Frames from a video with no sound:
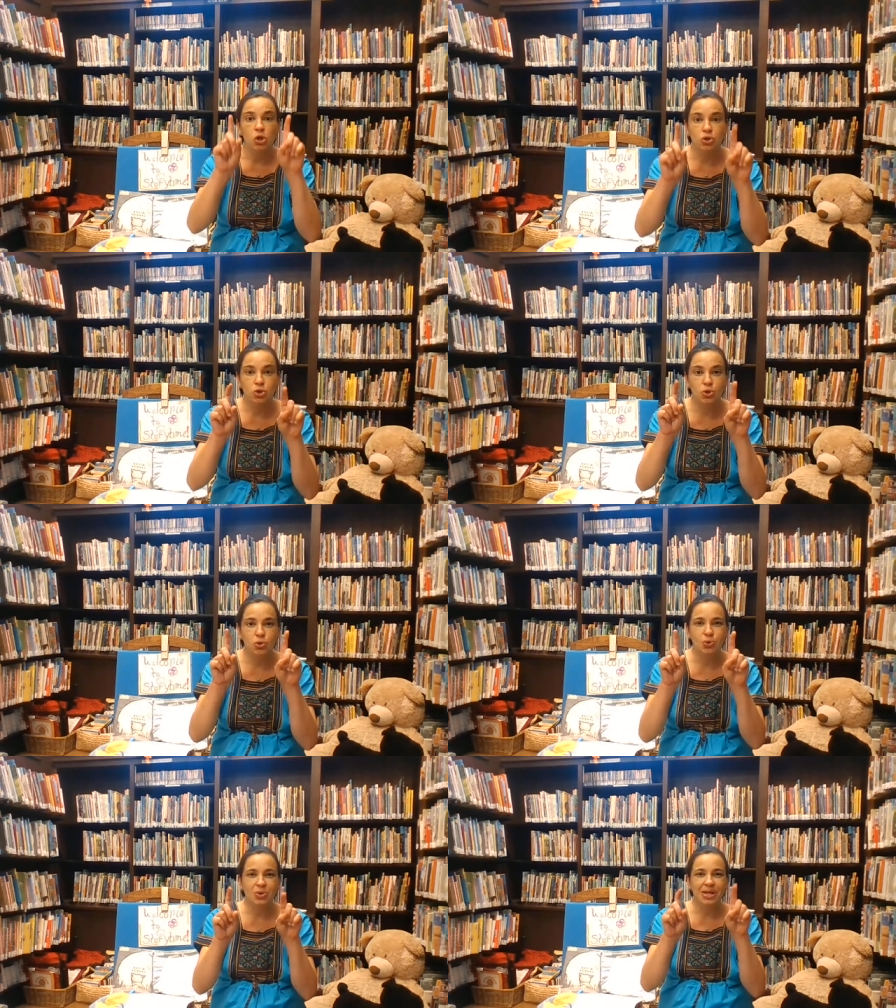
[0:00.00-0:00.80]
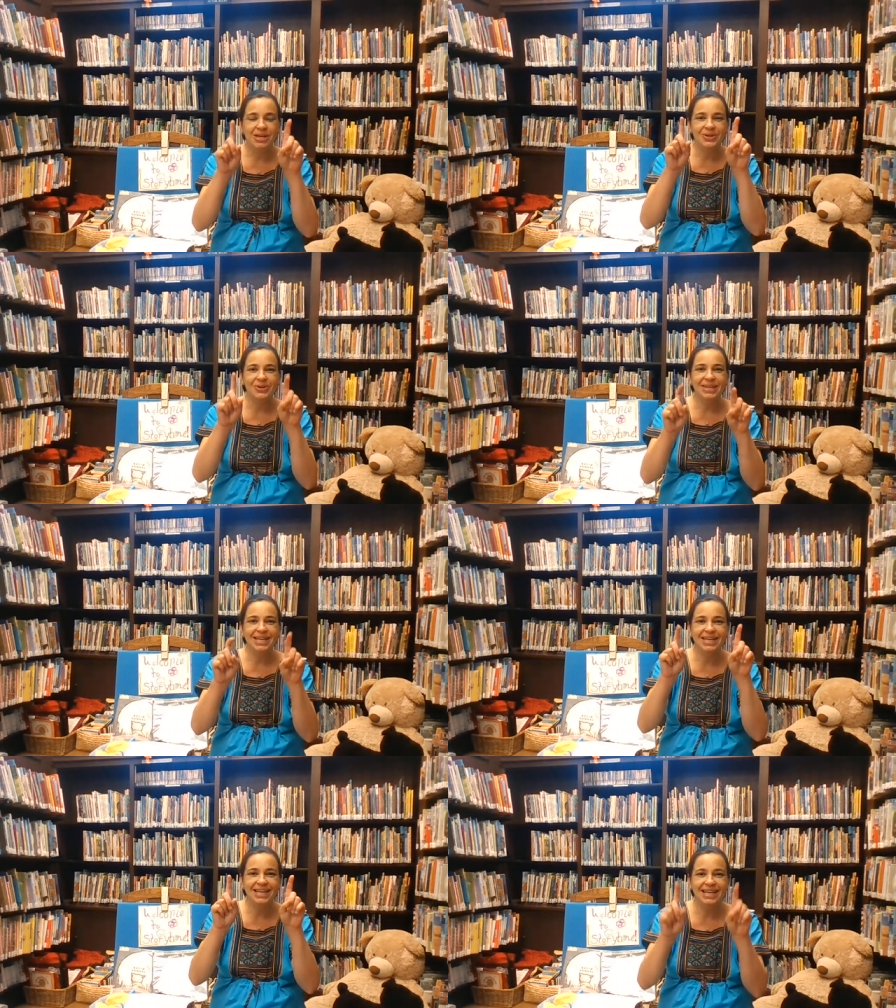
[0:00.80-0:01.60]
Two little
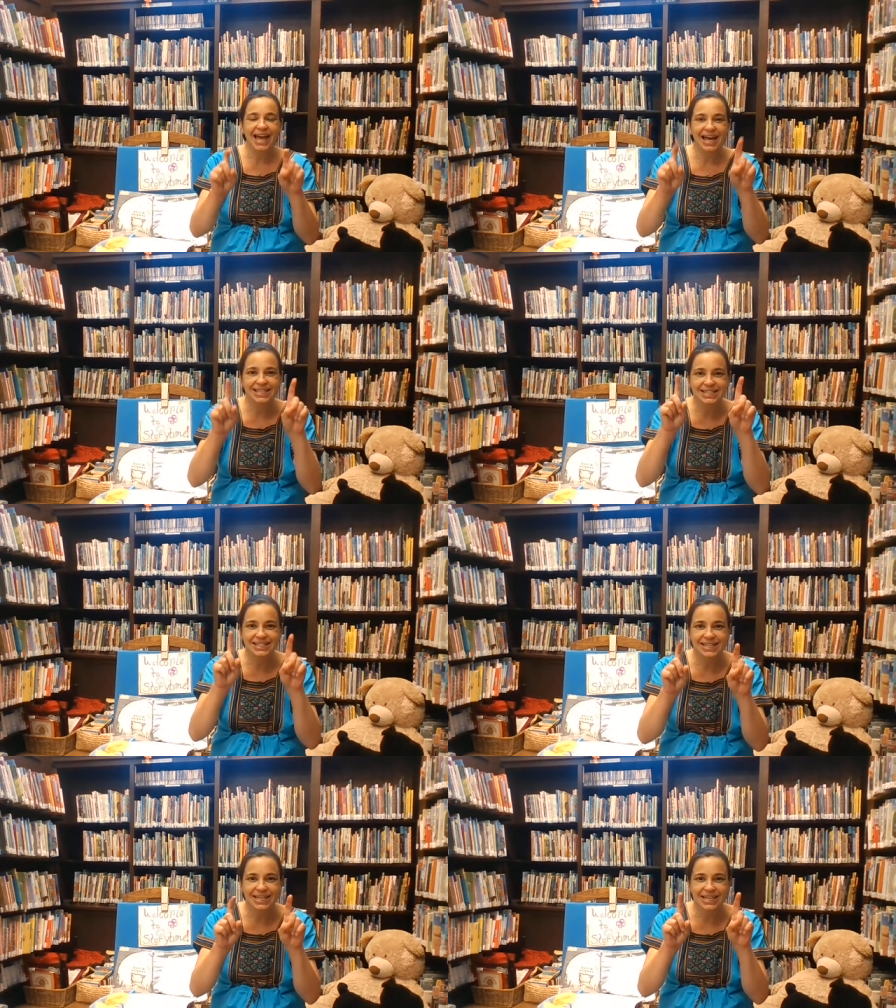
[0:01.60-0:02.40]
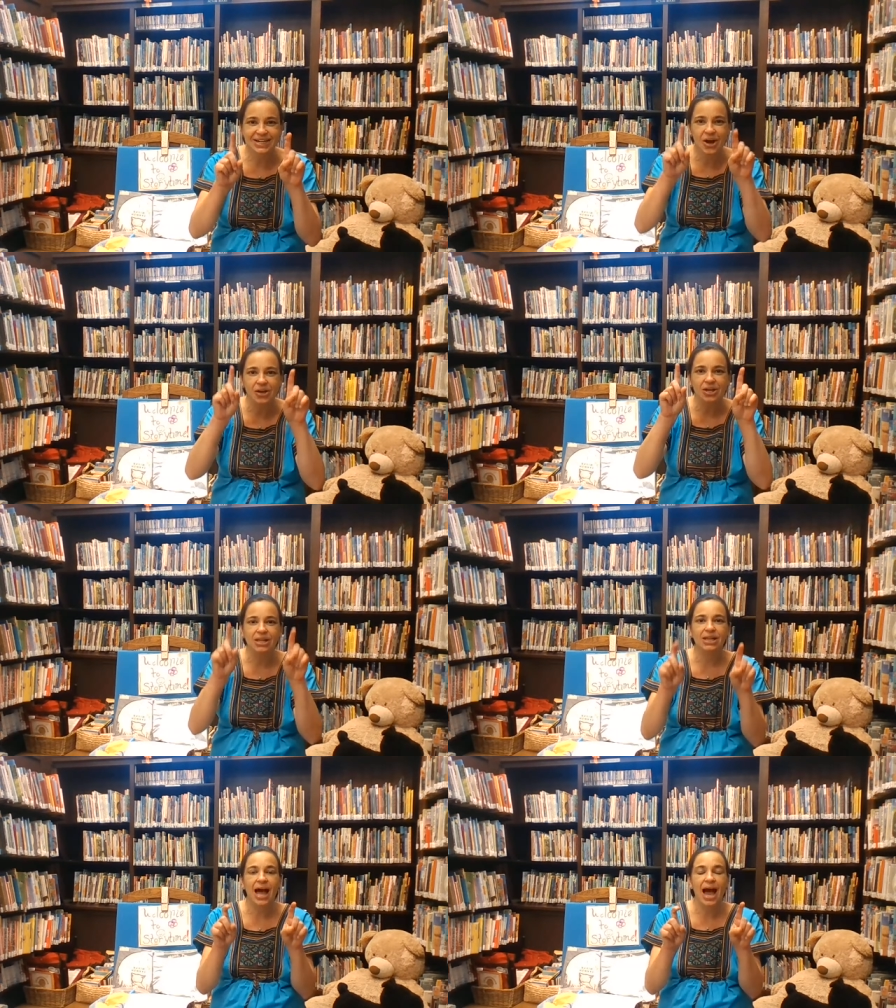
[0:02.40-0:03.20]
kitty cats sitting on a
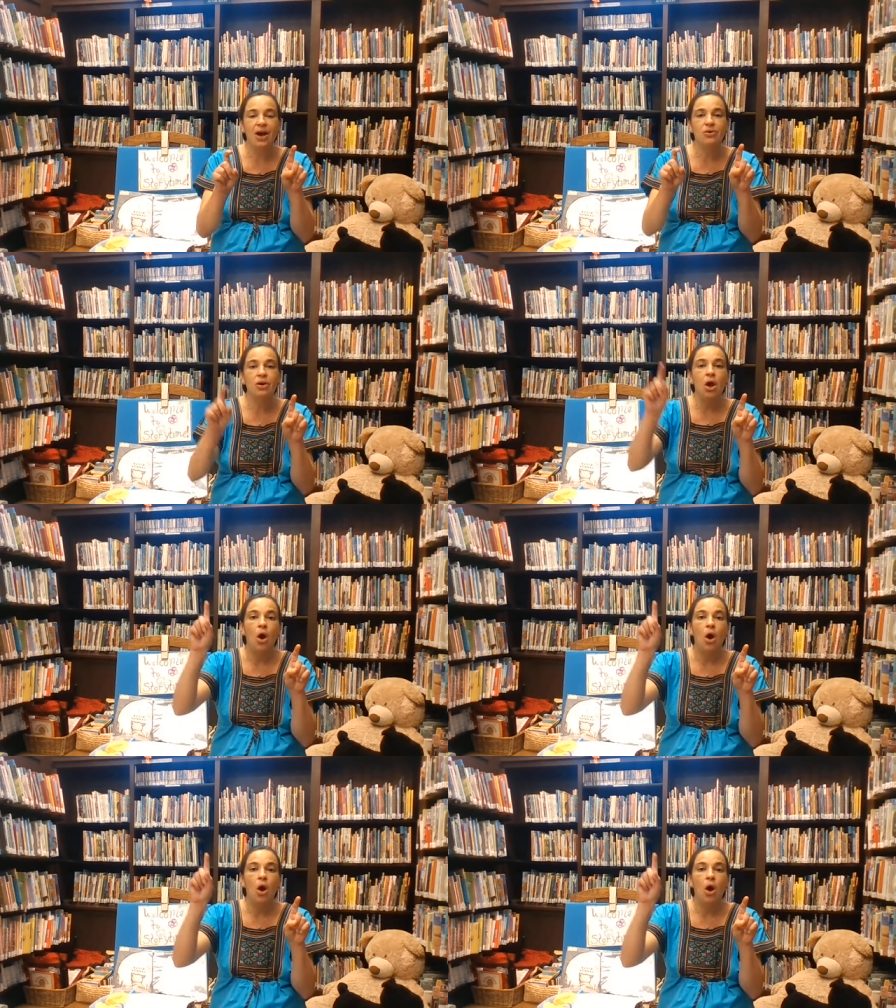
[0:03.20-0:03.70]
cloud.